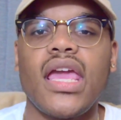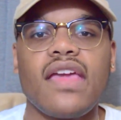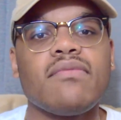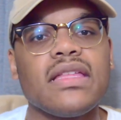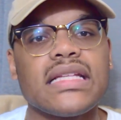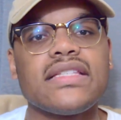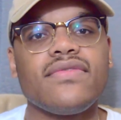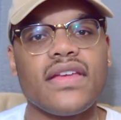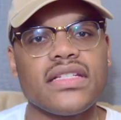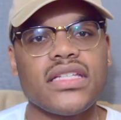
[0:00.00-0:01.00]
gave me this
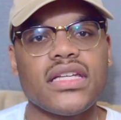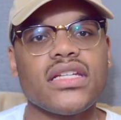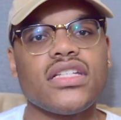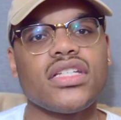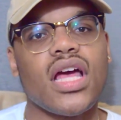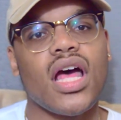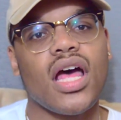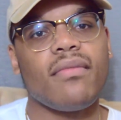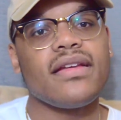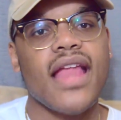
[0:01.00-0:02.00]
vintage
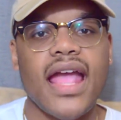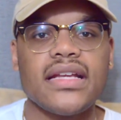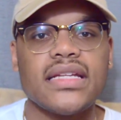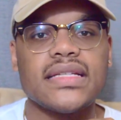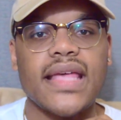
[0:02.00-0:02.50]
90s